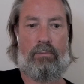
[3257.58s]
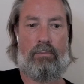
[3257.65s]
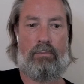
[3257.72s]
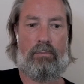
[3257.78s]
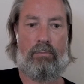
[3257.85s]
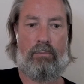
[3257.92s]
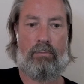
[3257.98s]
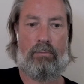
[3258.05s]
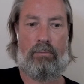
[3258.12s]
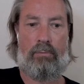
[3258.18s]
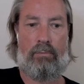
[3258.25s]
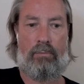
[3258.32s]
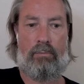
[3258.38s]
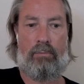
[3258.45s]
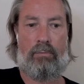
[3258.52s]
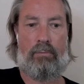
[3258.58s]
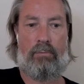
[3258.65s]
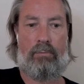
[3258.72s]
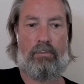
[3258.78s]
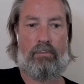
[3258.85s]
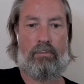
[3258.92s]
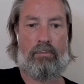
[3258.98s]

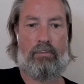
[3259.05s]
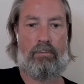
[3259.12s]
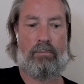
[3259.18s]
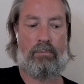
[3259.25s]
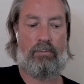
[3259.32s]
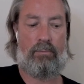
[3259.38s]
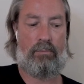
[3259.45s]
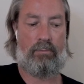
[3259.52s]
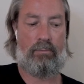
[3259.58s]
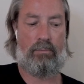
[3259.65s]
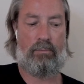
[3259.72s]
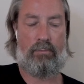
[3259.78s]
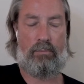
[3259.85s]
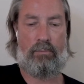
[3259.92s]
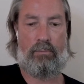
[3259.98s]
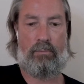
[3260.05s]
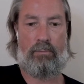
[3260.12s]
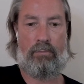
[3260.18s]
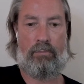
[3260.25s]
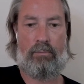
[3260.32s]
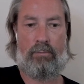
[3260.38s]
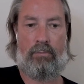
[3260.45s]

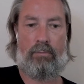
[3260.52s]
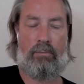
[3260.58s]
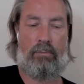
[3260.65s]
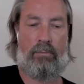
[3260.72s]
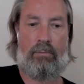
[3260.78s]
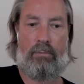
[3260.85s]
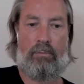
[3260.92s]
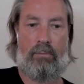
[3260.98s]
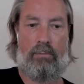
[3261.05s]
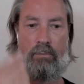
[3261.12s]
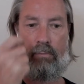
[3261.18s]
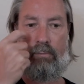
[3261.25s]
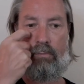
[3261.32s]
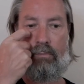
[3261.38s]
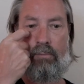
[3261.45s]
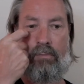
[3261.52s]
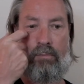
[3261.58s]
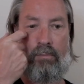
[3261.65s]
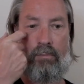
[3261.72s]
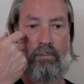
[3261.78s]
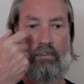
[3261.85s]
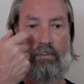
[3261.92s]

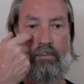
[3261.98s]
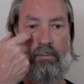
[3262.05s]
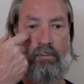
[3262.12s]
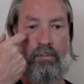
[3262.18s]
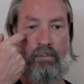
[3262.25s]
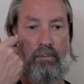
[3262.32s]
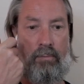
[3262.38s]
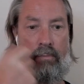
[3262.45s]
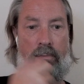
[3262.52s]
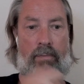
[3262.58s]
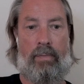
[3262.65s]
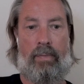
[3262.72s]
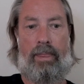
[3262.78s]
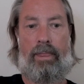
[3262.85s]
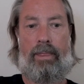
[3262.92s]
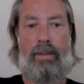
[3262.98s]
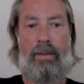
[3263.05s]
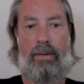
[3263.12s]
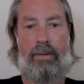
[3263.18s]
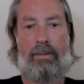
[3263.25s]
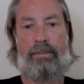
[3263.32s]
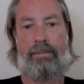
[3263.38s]

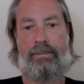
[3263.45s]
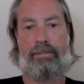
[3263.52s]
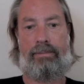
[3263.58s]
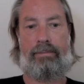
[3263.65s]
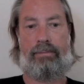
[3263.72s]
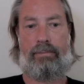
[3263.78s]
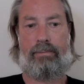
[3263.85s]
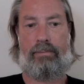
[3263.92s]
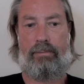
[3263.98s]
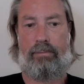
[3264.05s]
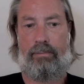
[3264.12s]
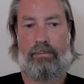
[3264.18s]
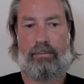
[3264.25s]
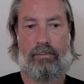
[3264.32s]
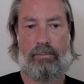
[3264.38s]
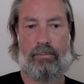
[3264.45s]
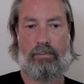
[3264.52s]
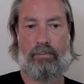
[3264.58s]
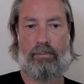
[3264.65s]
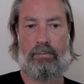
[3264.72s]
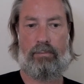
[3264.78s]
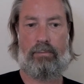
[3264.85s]

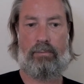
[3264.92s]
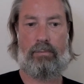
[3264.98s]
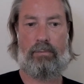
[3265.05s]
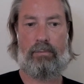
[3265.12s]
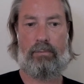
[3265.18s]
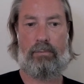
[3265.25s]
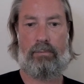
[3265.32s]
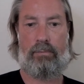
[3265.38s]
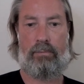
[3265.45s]
(not speaking)